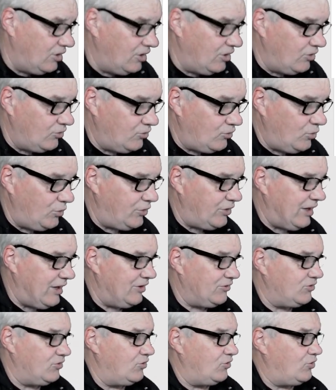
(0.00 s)

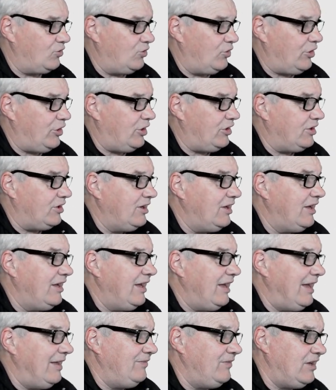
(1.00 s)
2000 circuit,
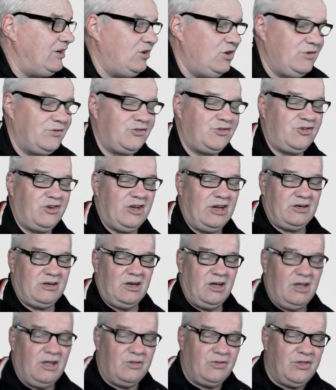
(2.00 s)
and then you've said
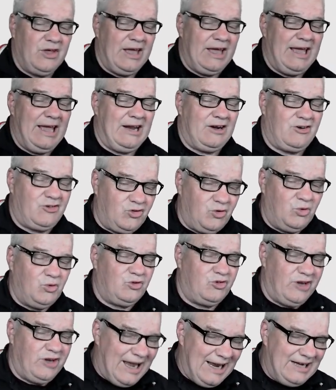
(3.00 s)
the actual
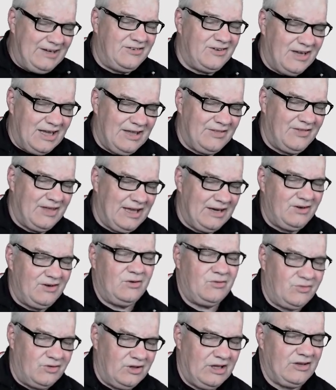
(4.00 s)
data that
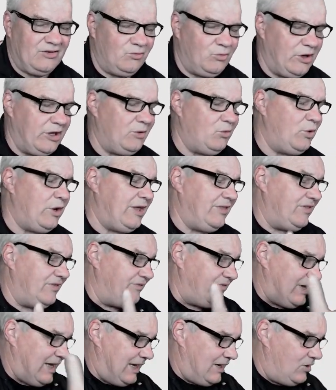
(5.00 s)
you think, where the
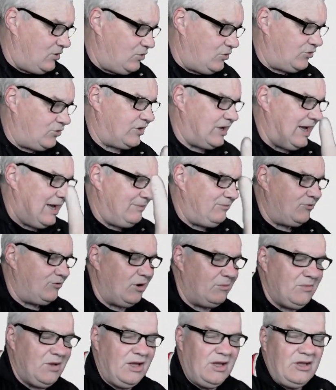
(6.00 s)
values came
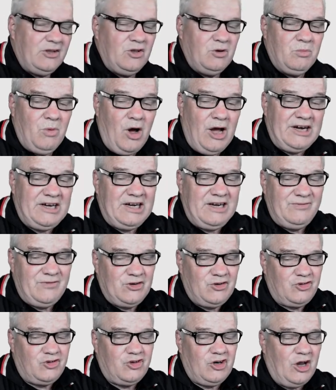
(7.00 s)
from. You might
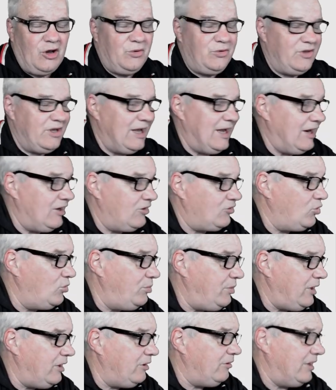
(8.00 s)
even show the actual
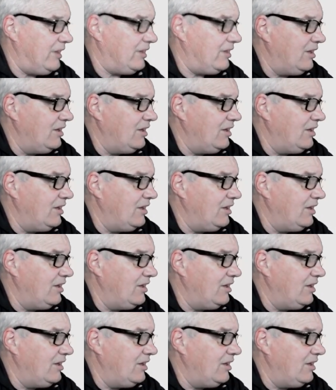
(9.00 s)
bearing